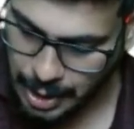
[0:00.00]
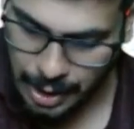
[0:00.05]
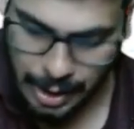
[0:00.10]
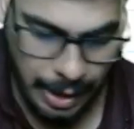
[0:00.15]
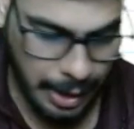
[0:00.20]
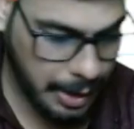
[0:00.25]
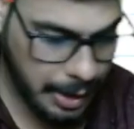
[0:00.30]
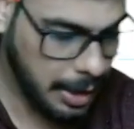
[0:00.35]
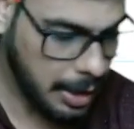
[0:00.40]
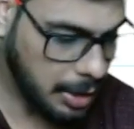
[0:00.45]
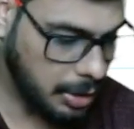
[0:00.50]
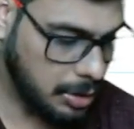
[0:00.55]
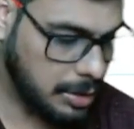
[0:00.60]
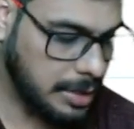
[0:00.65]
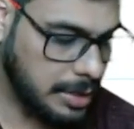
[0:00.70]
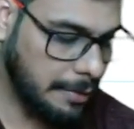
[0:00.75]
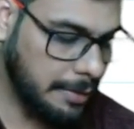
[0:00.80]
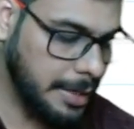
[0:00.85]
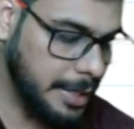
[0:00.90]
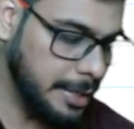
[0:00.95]
Correct? So
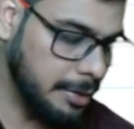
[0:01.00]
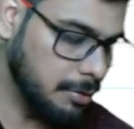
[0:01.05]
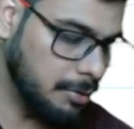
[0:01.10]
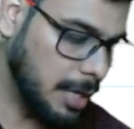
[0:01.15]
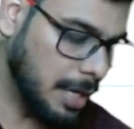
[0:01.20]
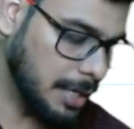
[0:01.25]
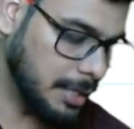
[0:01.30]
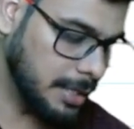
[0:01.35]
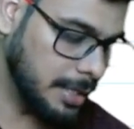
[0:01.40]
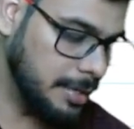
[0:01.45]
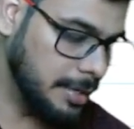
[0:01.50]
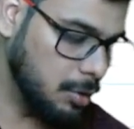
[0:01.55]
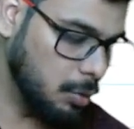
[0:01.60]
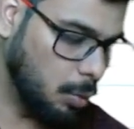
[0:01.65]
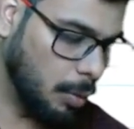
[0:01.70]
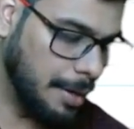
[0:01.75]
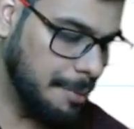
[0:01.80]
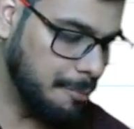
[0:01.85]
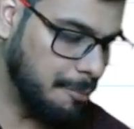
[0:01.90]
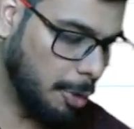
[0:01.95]
72 lakhs into
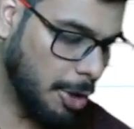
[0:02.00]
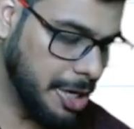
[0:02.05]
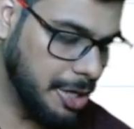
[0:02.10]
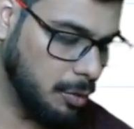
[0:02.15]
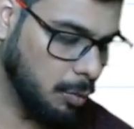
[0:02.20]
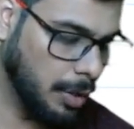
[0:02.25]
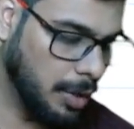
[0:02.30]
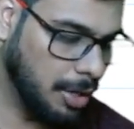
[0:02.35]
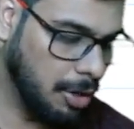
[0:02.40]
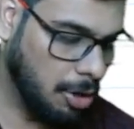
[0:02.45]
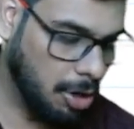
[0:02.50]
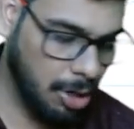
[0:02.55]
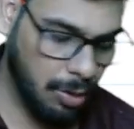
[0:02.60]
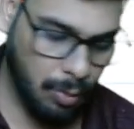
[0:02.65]
1.1 or